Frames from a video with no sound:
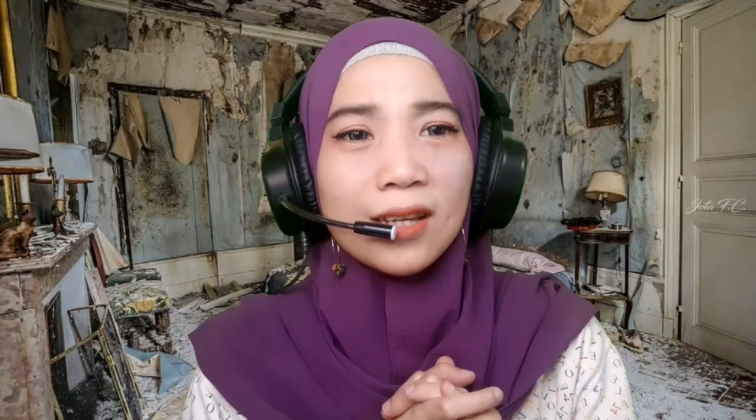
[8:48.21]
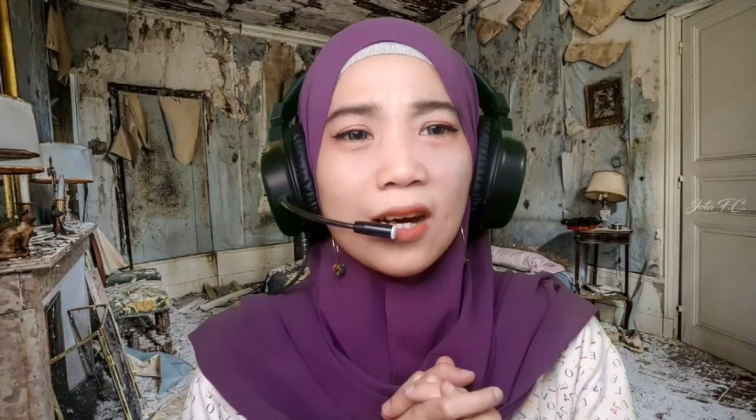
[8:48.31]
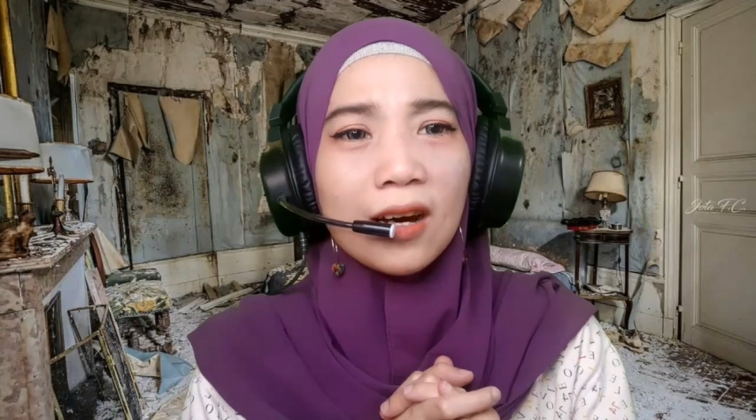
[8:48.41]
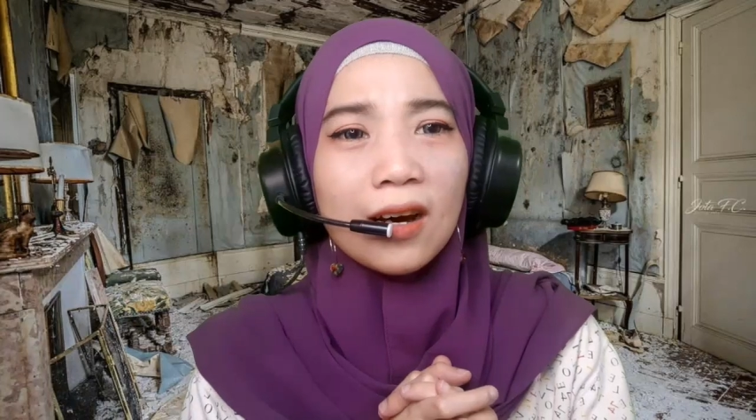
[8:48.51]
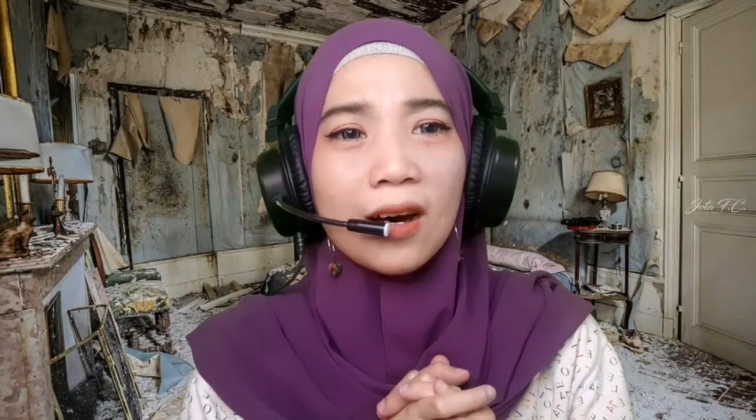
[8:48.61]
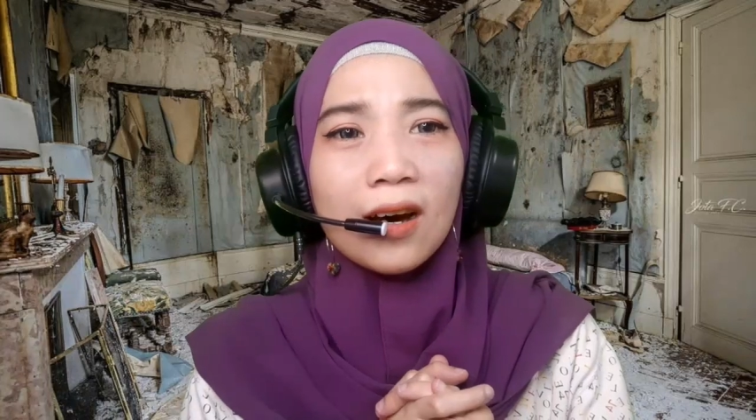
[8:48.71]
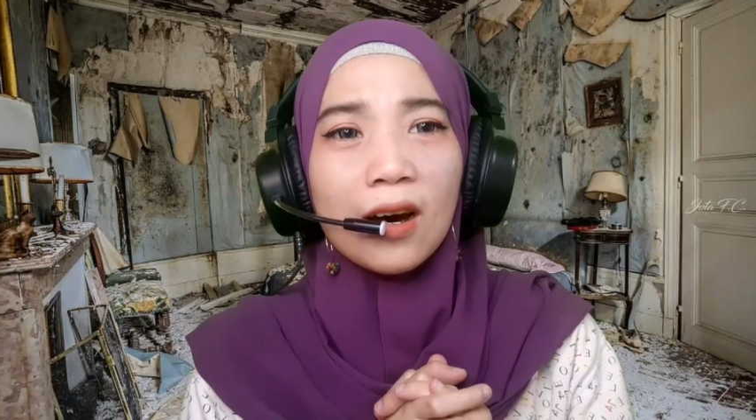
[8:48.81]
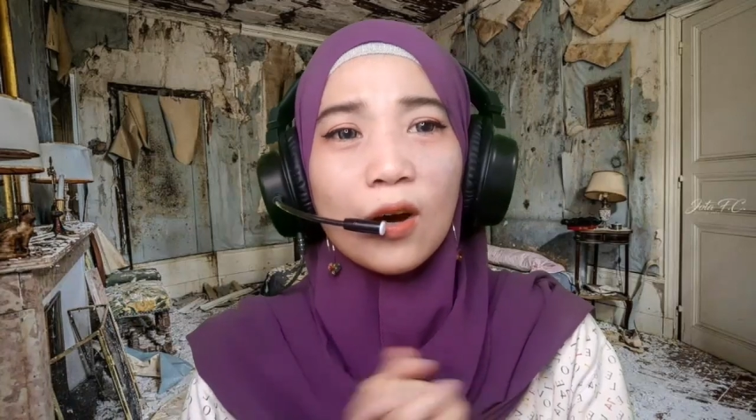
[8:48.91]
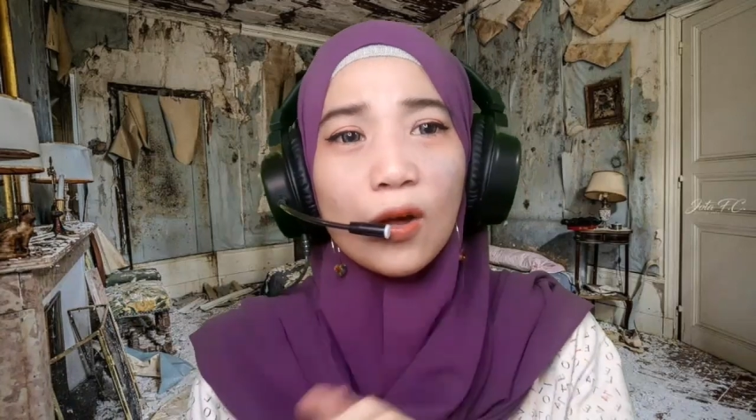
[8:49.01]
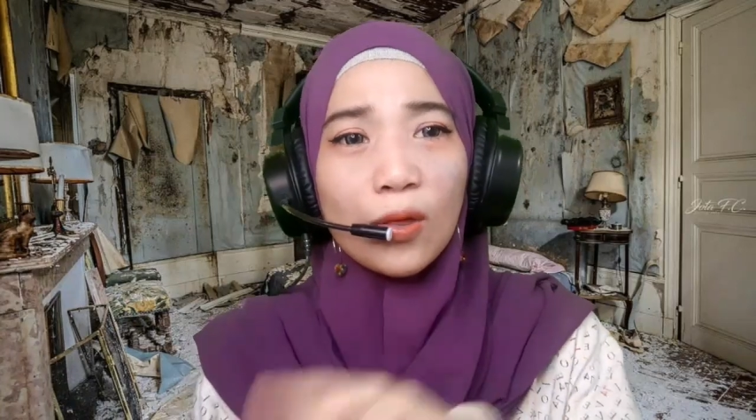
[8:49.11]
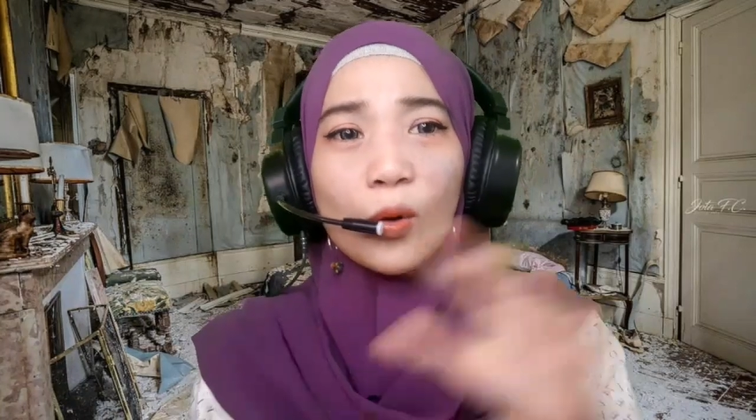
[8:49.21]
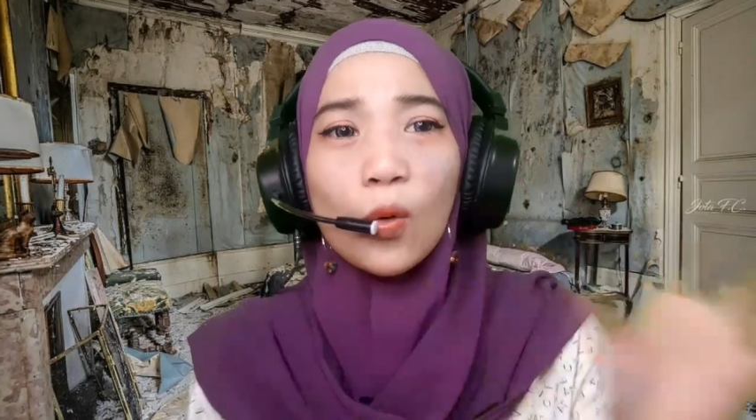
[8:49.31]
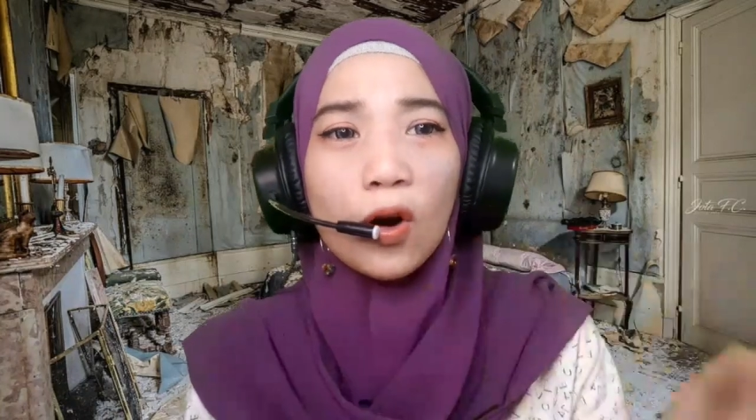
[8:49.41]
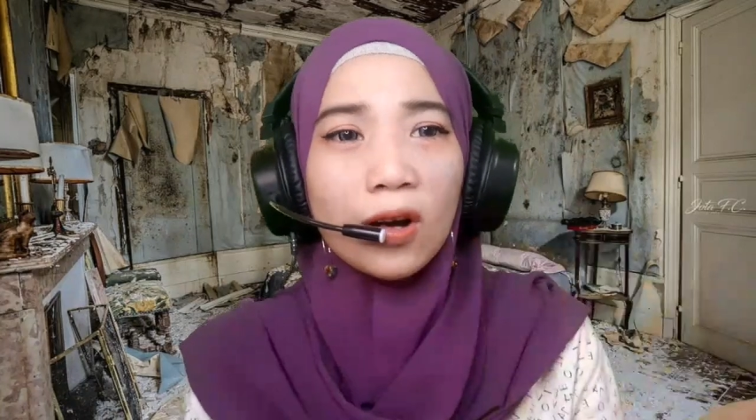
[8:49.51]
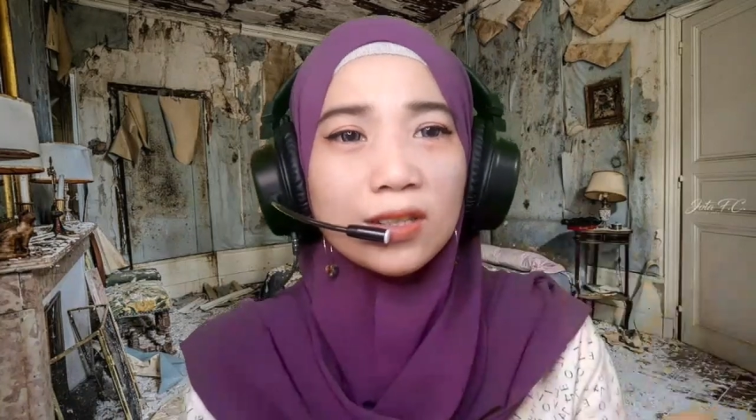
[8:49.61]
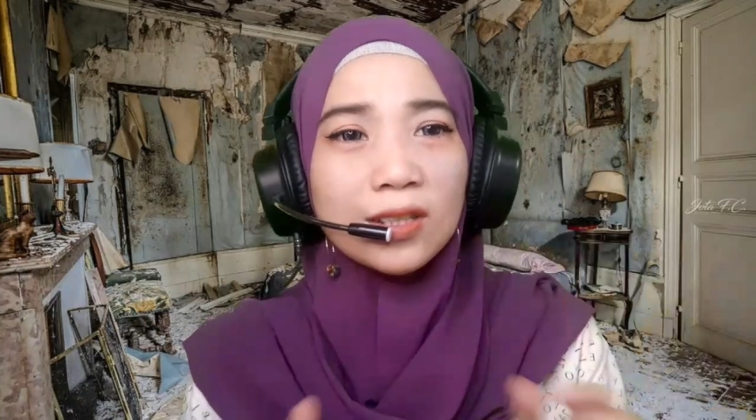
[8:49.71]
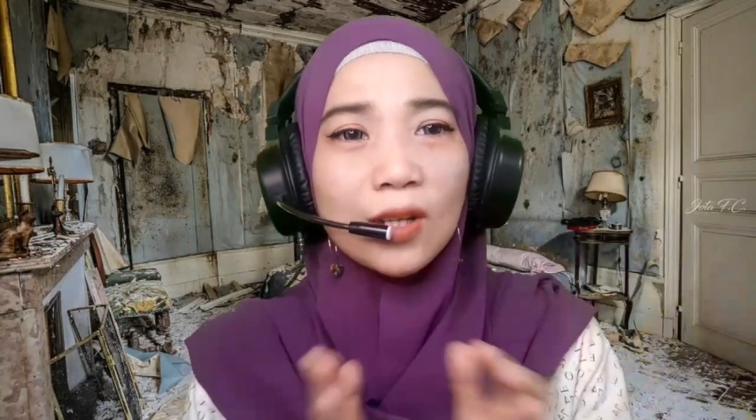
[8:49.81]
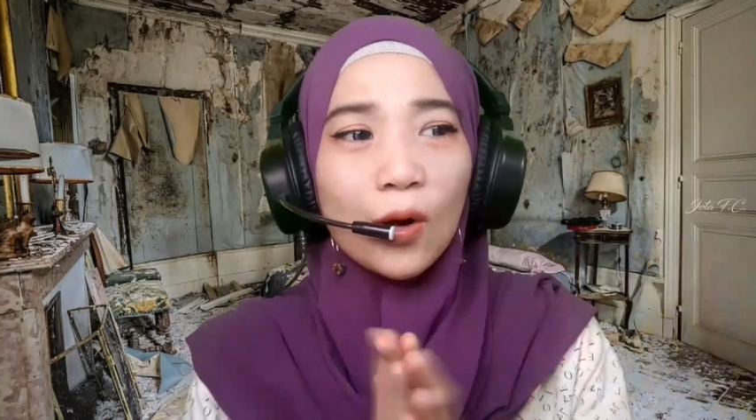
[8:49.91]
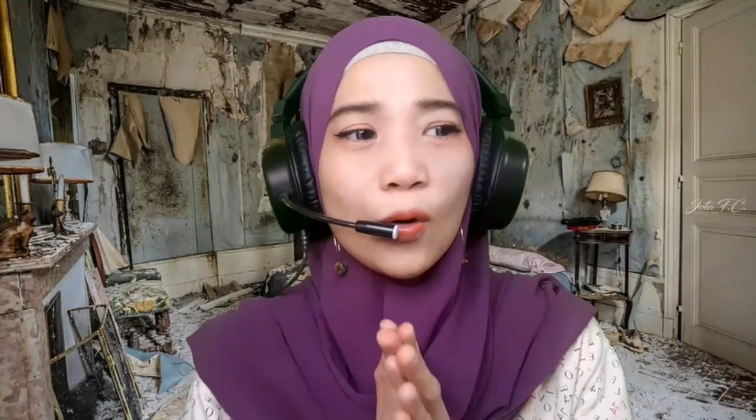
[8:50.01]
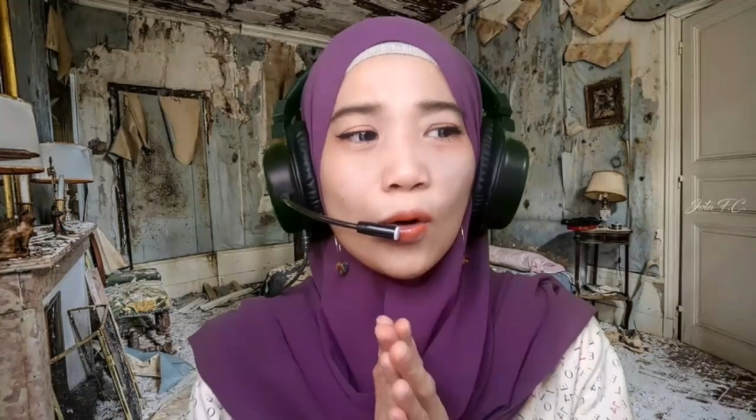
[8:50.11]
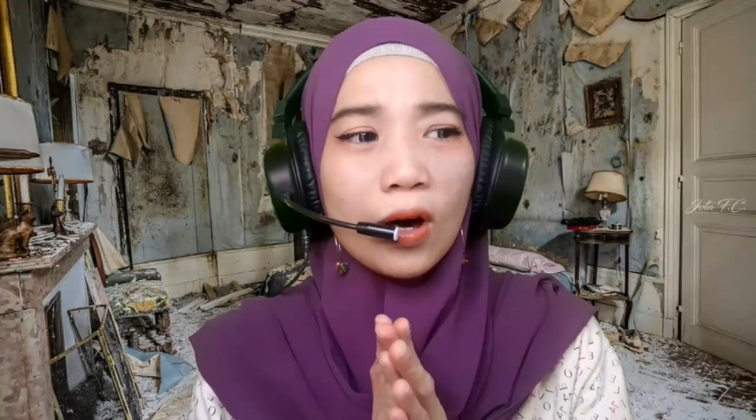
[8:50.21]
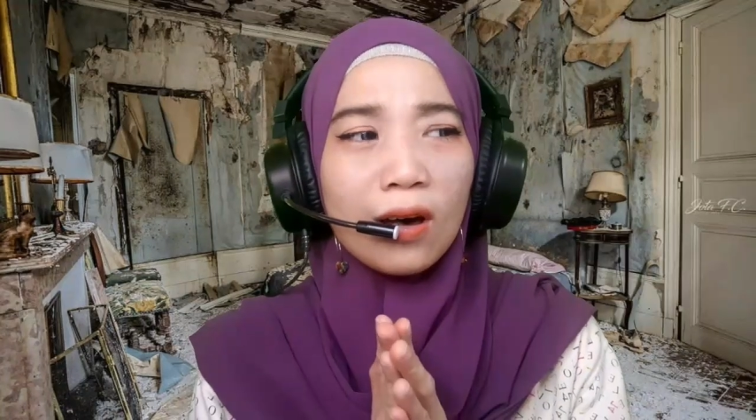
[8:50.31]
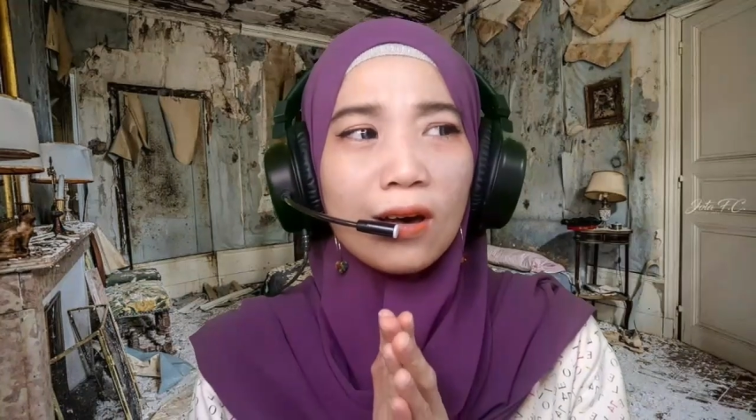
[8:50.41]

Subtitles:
around the world, so